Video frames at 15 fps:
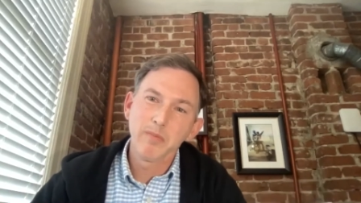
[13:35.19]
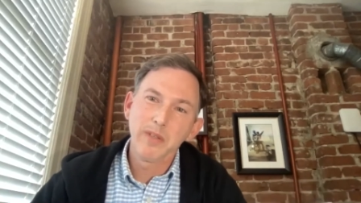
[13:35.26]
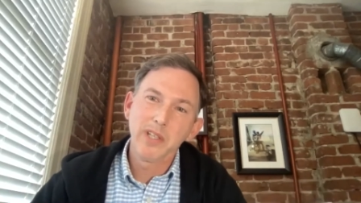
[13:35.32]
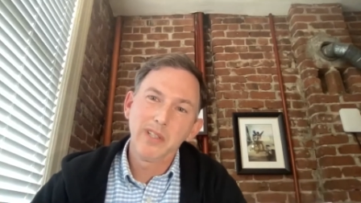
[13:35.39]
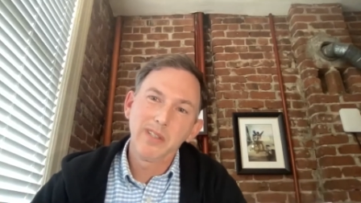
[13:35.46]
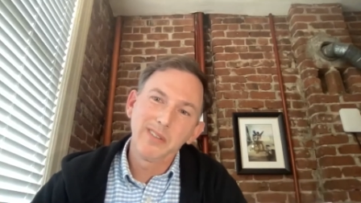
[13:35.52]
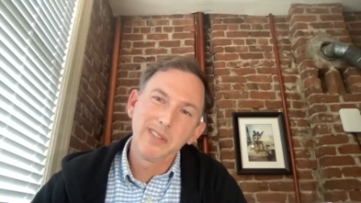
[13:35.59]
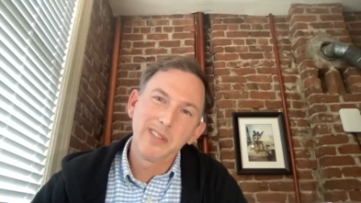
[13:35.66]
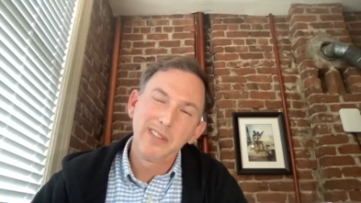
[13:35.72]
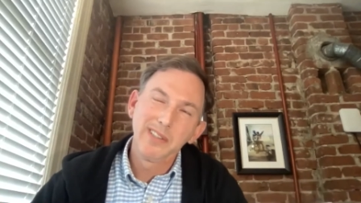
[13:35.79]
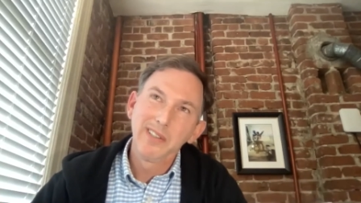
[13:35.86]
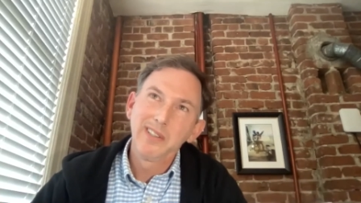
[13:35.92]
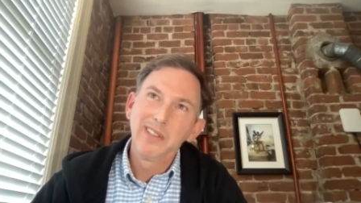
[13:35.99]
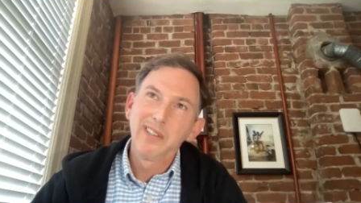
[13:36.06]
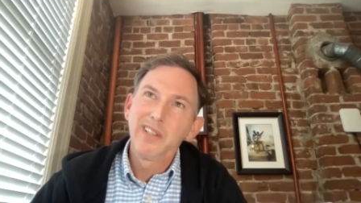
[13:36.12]
And
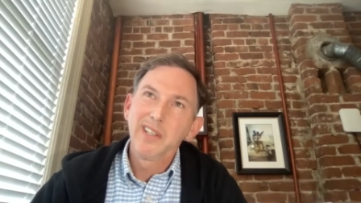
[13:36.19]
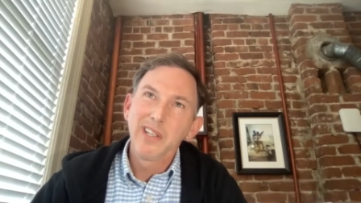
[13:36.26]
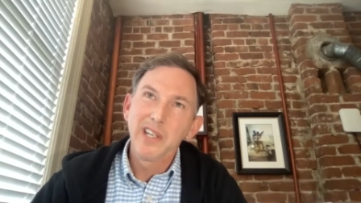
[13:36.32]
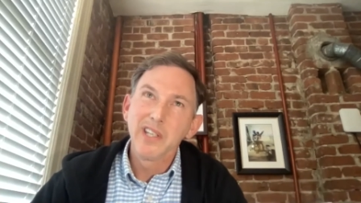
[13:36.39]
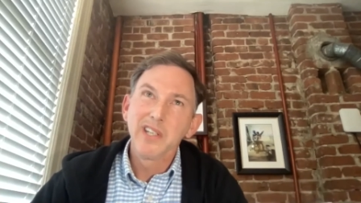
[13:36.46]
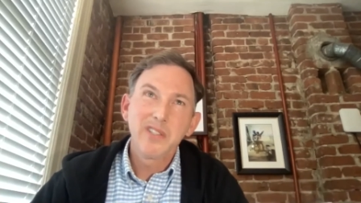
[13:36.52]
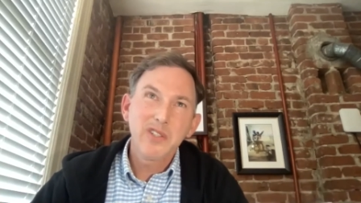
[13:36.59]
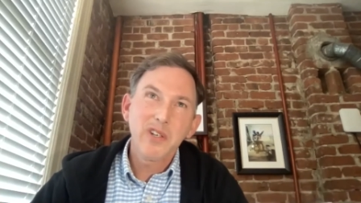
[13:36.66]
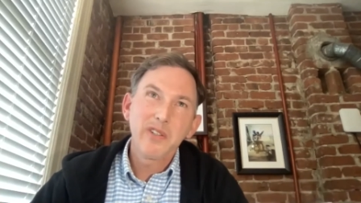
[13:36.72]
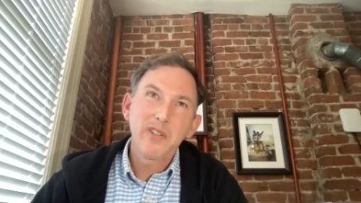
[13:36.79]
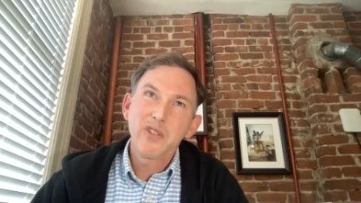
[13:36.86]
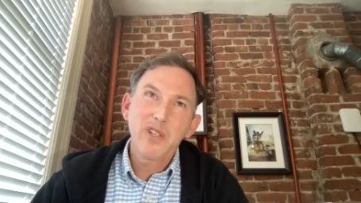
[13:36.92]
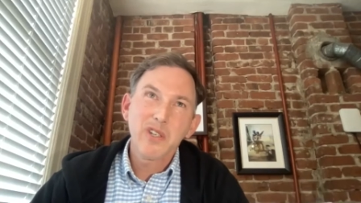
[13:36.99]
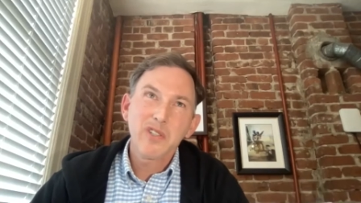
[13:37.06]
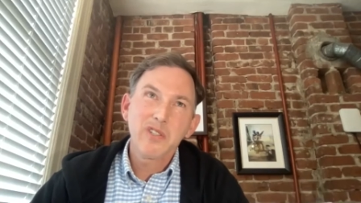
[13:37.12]
it is hard to
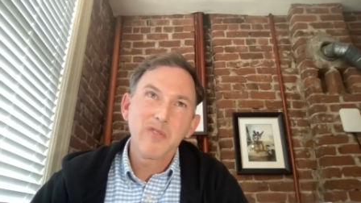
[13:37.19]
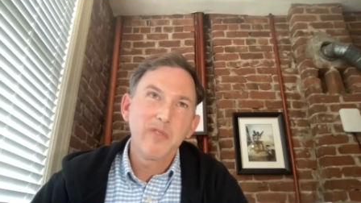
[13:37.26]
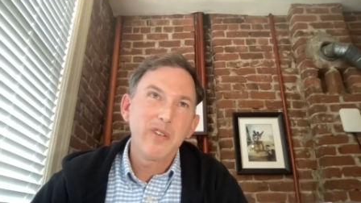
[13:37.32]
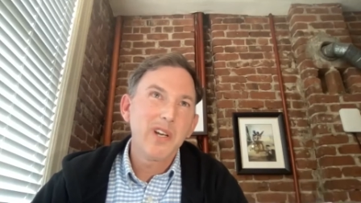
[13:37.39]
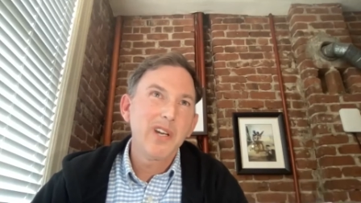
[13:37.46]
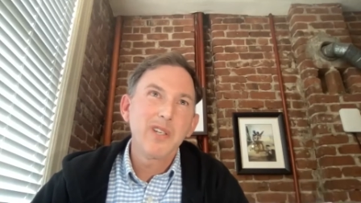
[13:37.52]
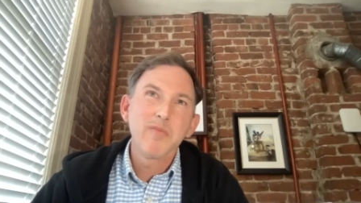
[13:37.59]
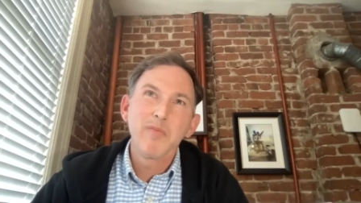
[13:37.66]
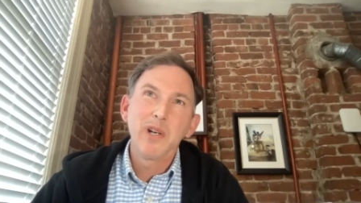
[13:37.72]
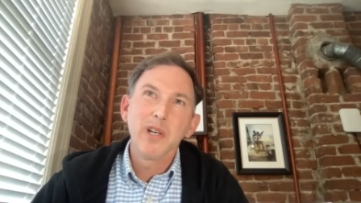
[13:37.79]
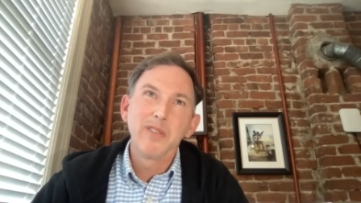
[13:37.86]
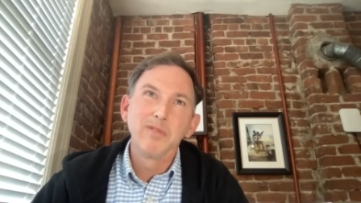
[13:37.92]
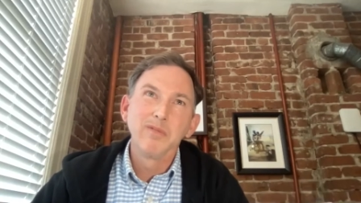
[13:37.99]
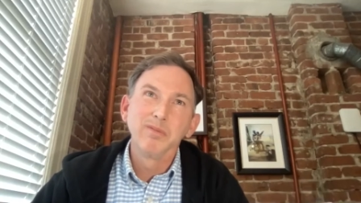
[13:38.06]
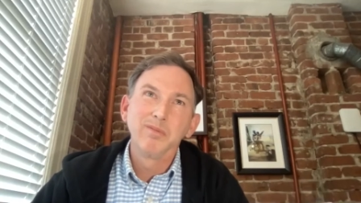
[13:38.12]
justify,
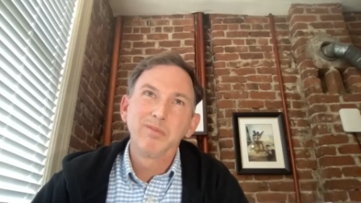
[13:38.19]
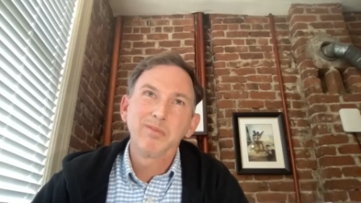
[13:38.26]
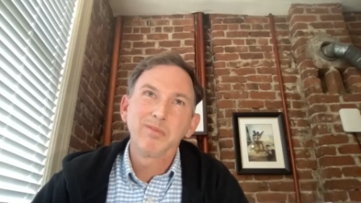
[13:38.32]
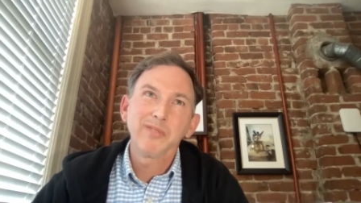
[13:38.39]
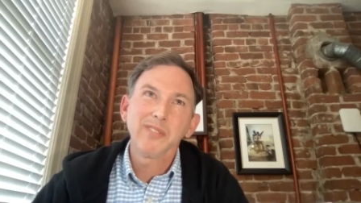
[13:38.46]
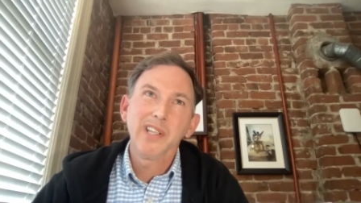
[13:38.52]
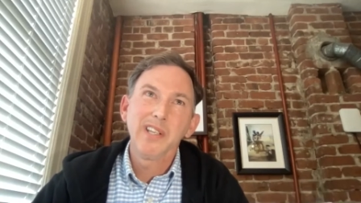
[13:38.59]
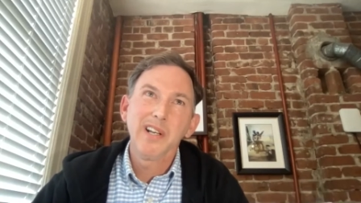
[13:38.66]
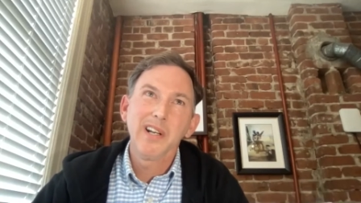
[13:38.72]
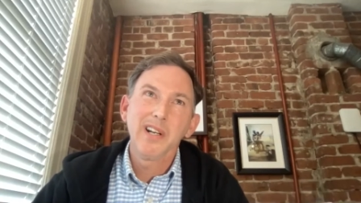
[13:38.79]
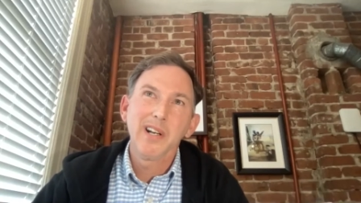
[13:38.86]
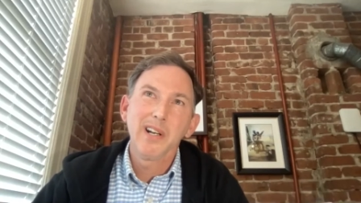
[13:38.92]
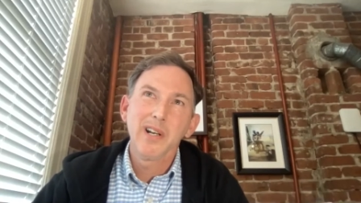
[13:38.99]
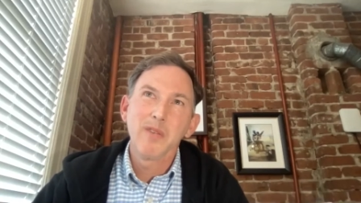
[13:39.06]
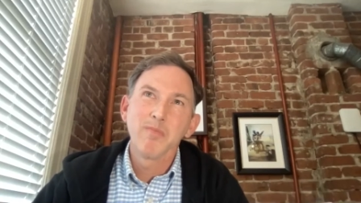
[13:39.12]
but.
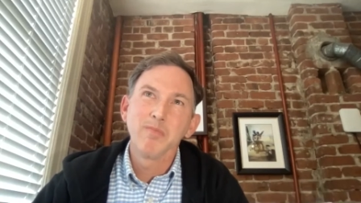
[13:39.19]
Um,